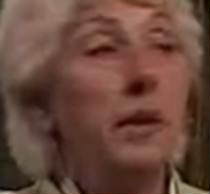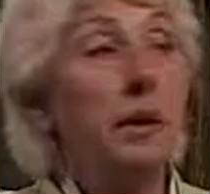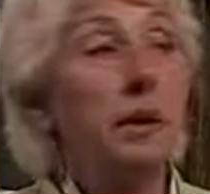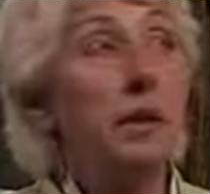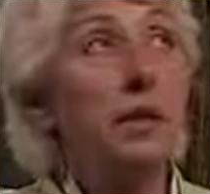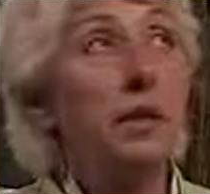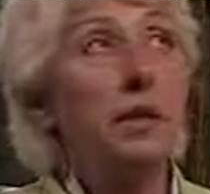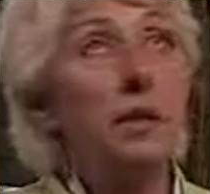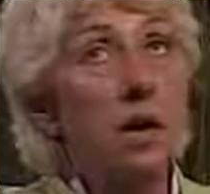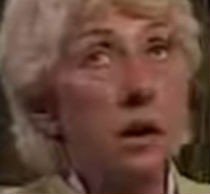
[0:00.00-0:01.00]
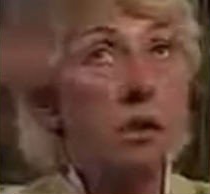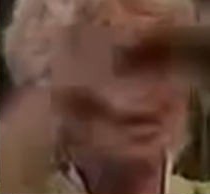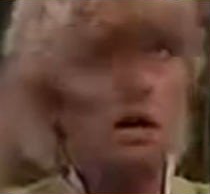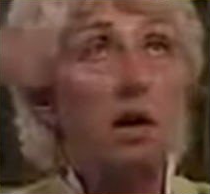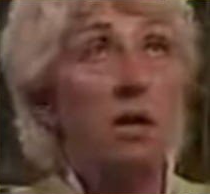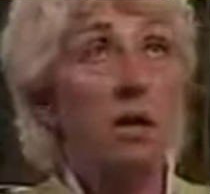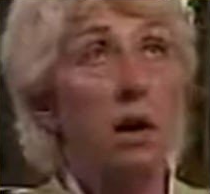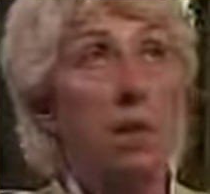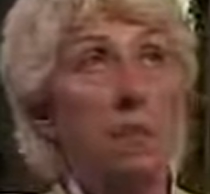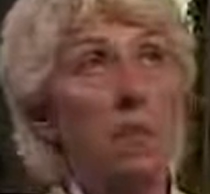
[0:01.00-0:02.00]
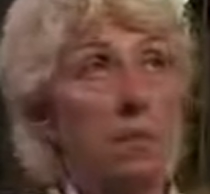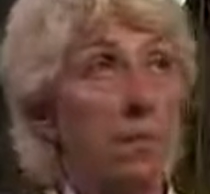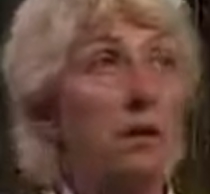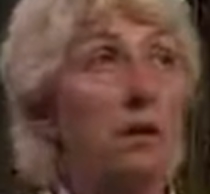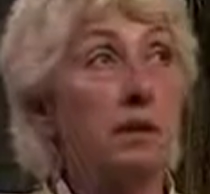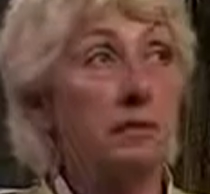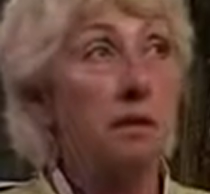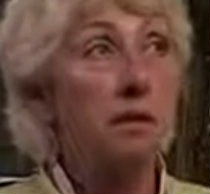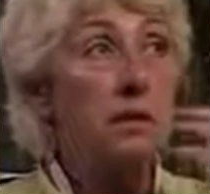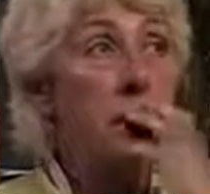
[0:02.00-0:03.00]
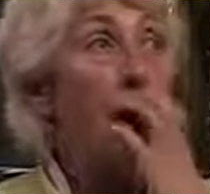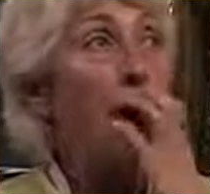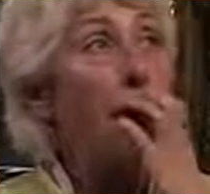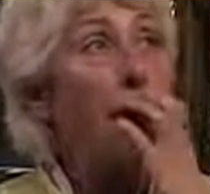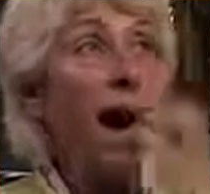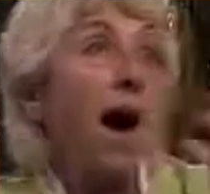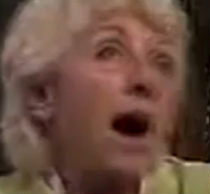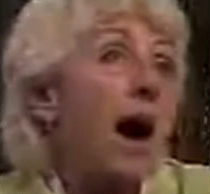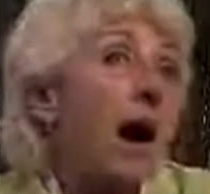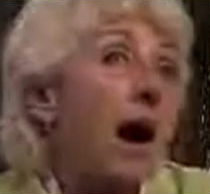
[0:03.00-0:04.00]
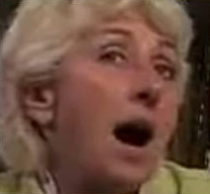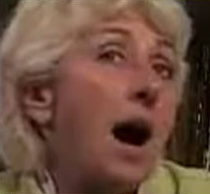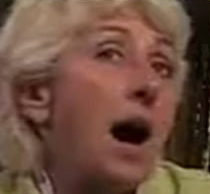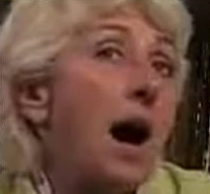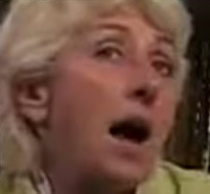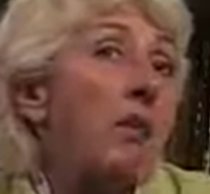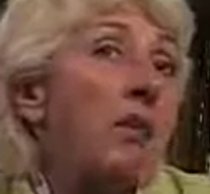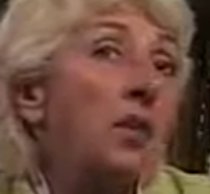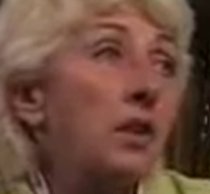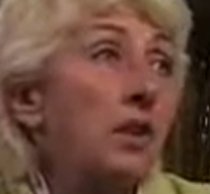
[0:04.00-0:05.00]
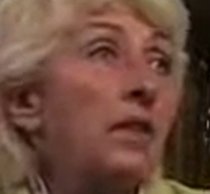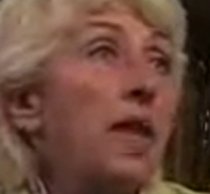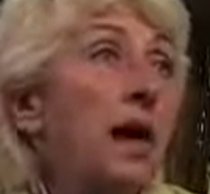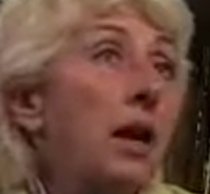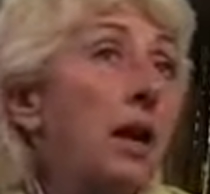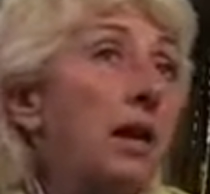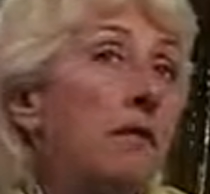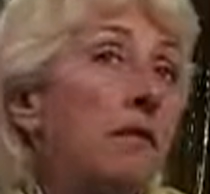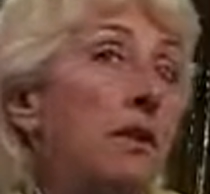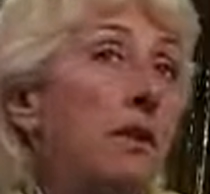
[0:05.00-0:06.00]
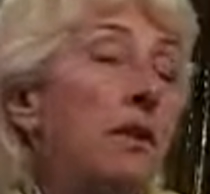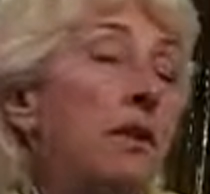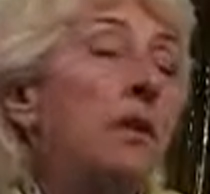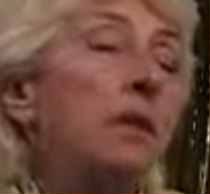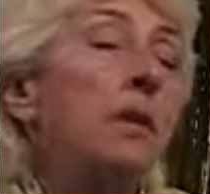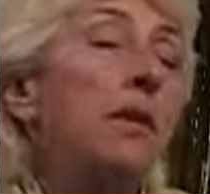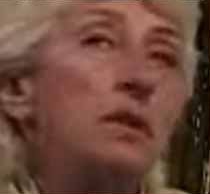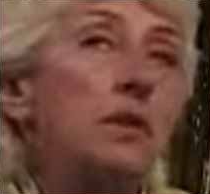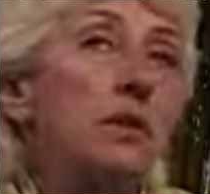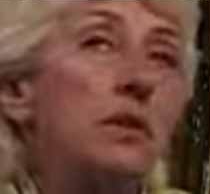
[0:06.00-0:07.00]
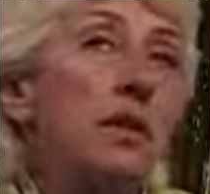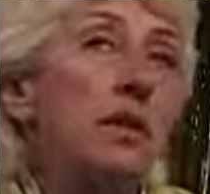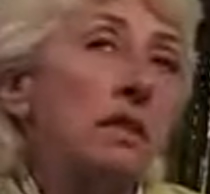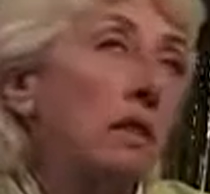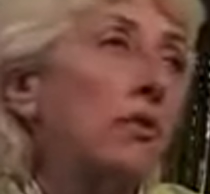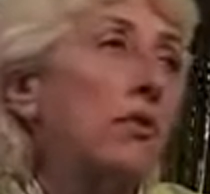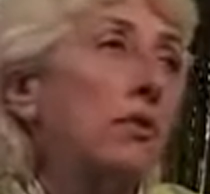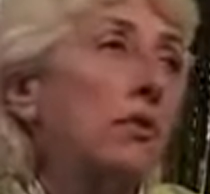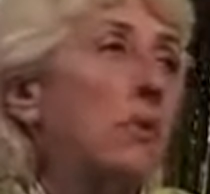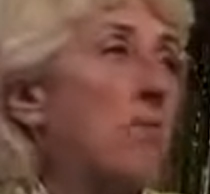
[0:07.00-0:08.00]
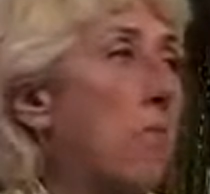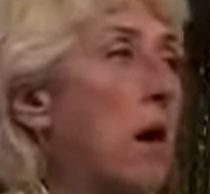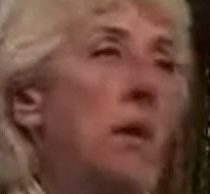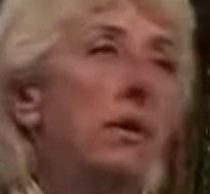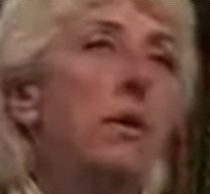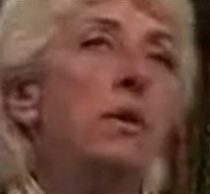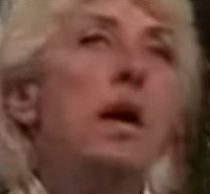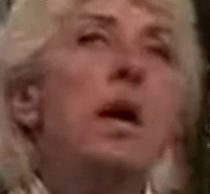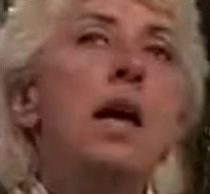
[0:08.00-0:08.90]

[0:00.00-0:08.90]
that this construct is completely false, I think that kind of thinking is a good place to start. Is that true? I don't know.